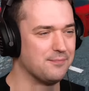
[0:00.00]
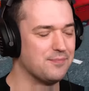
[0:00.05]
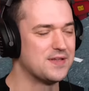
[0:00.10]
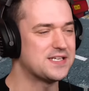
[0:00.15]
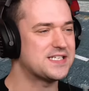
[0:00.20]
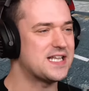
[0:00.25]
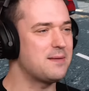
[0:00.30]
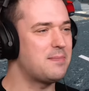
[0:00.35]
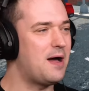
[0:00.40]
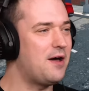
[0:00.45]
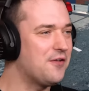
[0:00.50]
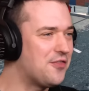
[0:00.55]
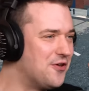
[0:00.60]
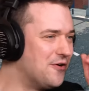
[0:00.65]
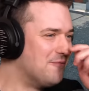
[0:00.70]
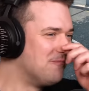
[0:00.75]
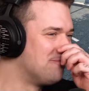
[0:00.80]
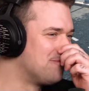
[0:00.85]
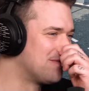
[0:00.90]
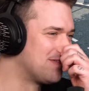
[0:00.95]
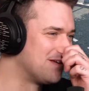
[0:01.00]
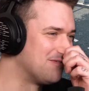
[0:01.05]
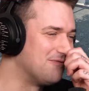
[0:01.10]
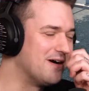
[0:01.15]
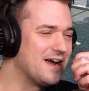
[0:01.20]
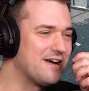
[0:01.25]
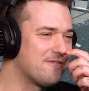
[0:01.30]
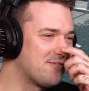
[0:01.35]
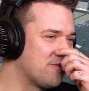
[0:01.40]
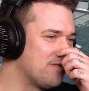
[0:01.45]
step out of the
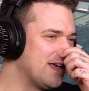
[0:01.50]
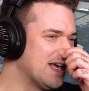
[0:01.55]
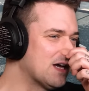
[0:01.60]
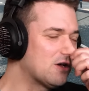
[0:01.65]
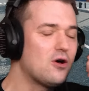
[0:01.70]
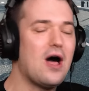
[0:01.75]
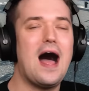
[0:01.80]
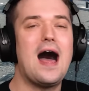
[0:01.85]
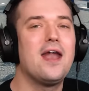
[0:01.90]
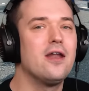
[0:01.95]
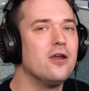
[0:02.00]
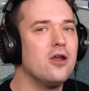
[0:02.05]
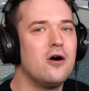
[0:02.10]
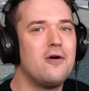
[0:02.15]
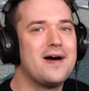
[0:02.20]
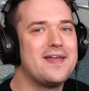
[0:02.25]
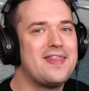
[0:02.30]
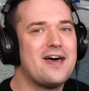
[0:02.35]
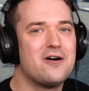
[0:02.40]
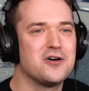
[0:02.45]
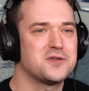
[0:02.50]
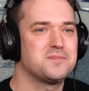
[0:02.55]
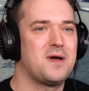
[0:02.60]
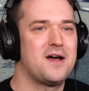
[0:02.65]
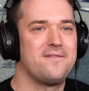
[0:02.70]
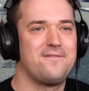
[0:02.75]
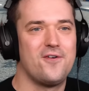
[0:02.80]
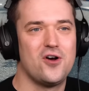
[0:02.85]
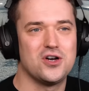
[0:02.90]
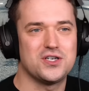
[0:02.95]
way of the vehicle. I don't know why that was my
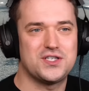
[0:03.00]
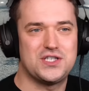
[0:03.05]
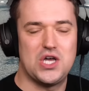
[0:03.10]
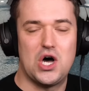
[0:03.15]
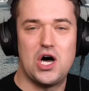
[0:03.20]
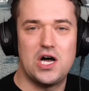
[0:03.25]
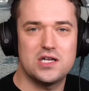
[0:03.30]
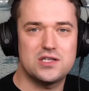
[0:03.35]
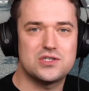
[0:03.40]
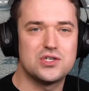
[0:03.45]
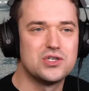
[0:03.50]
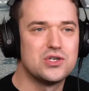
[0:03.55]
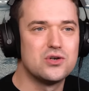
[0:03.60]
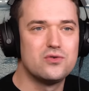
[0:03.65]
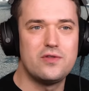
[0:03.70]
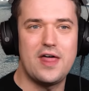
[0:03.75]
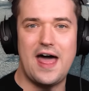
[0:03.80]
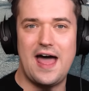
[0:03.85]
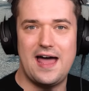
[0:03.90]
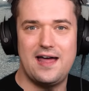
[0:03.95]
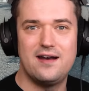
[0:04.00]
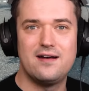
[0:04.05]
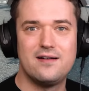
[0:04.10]
first thought to do that.